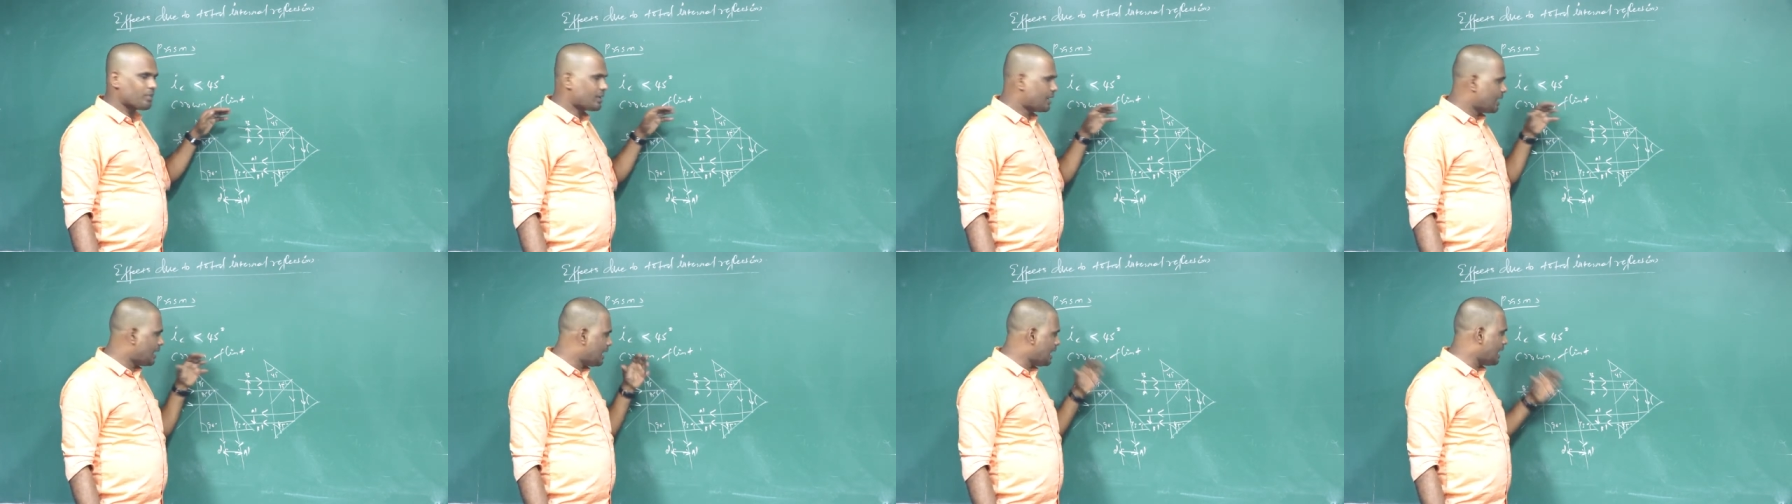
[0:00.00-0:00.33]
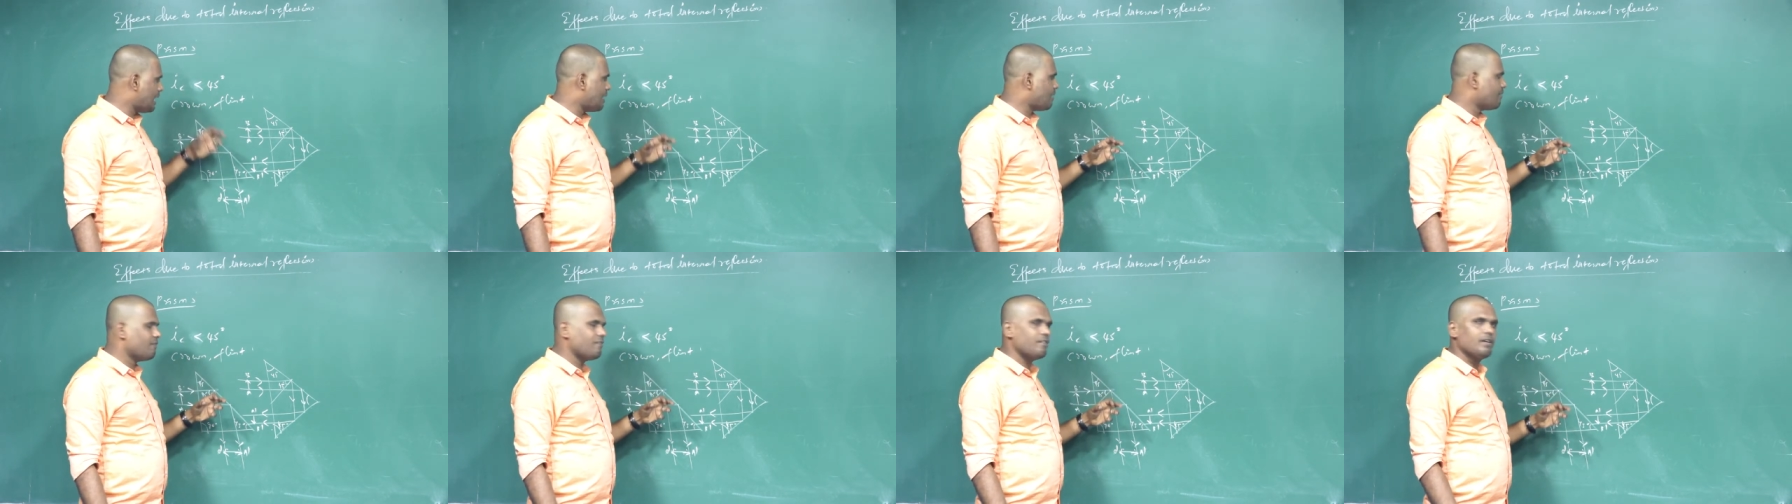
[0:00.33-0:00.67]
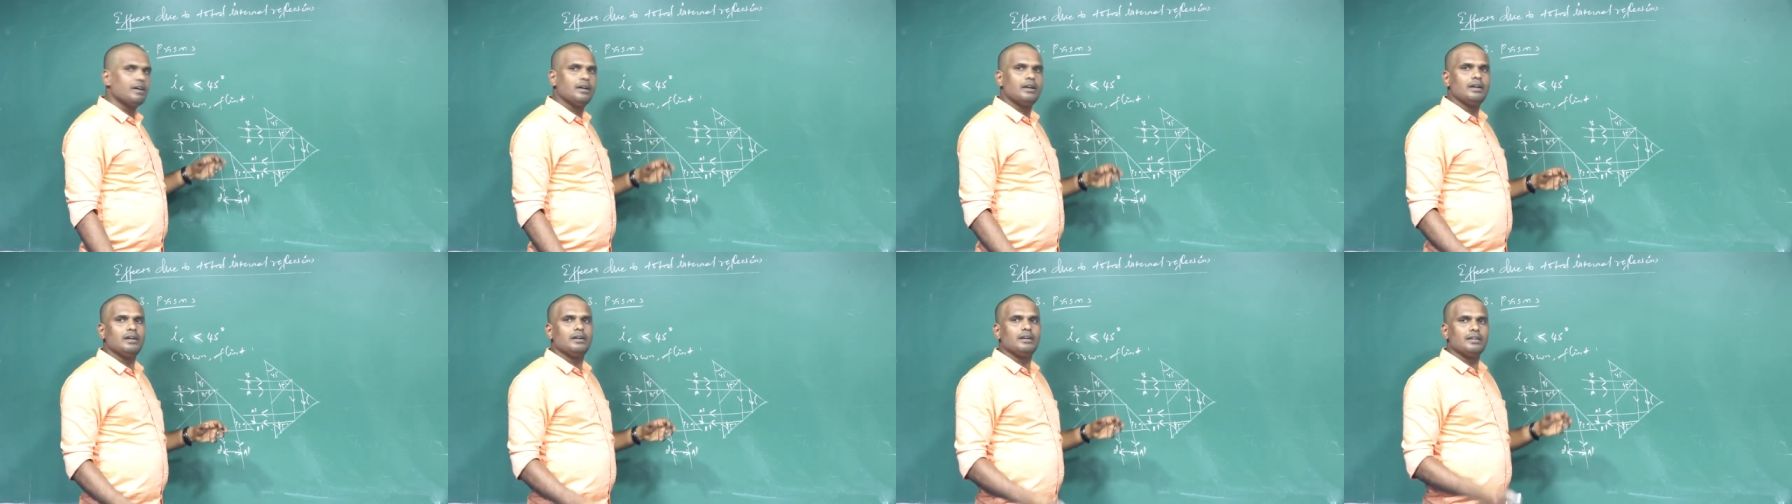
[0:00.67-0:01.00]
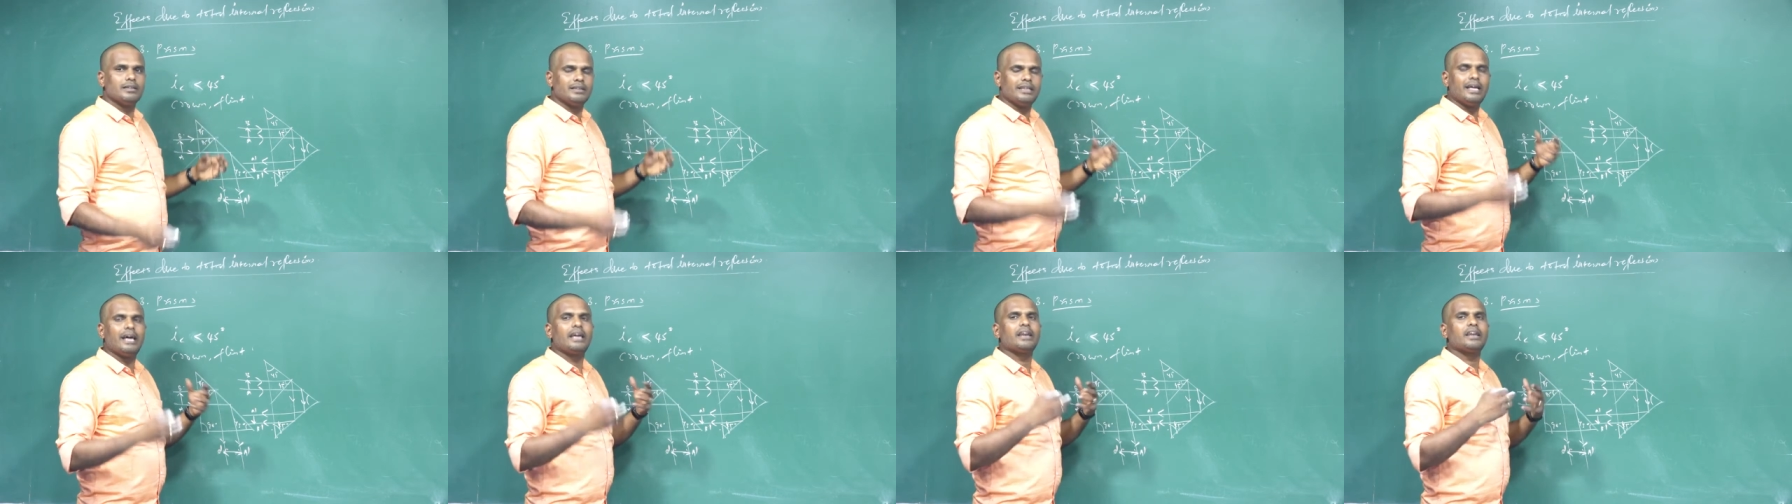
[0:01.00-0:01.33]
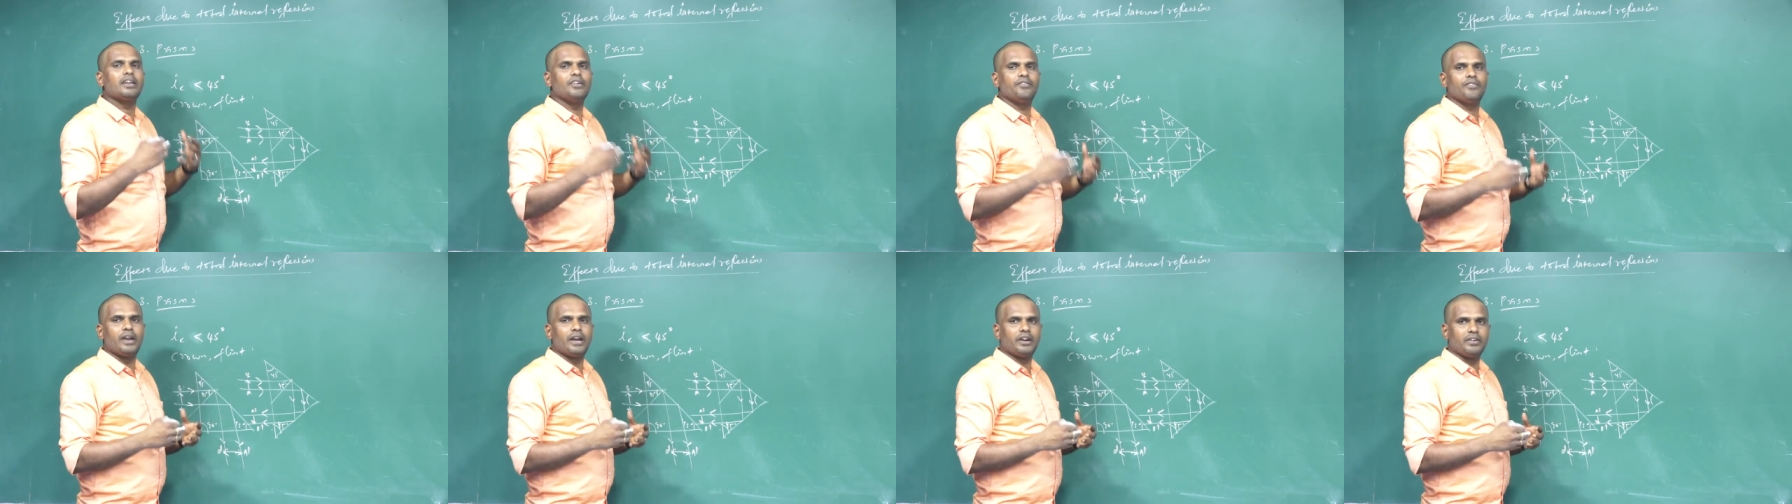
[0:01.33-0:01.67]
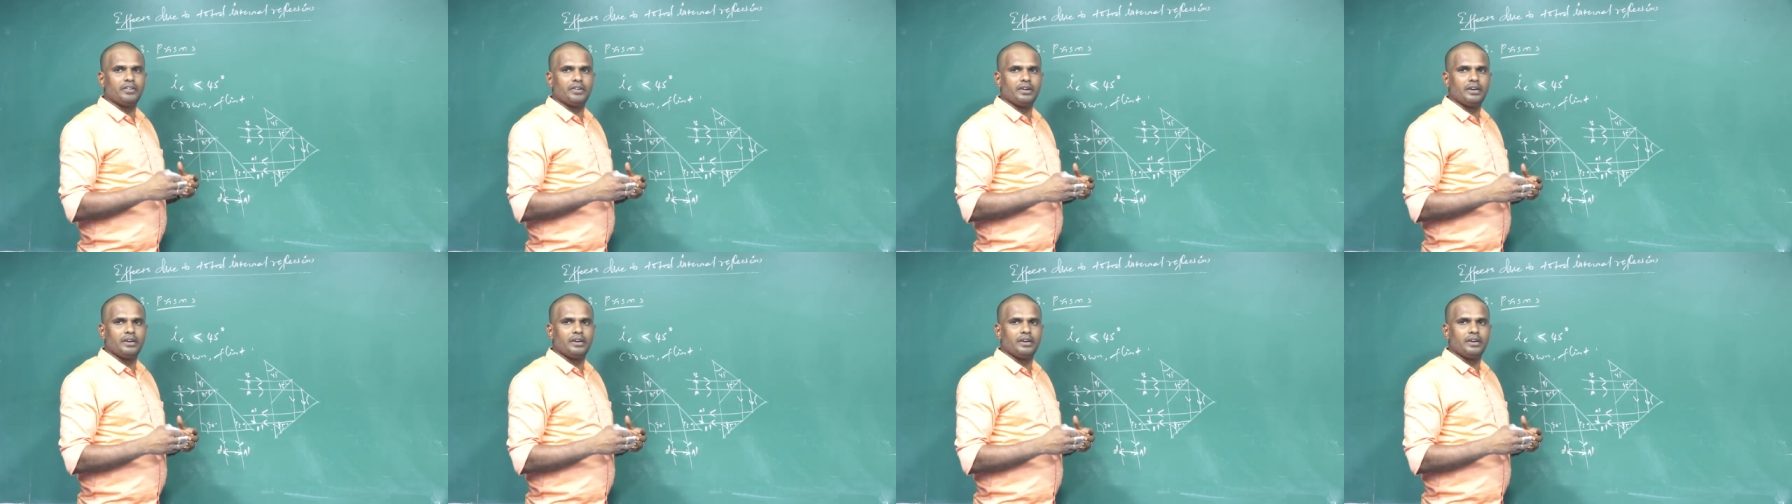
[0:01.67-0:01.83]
have their refractive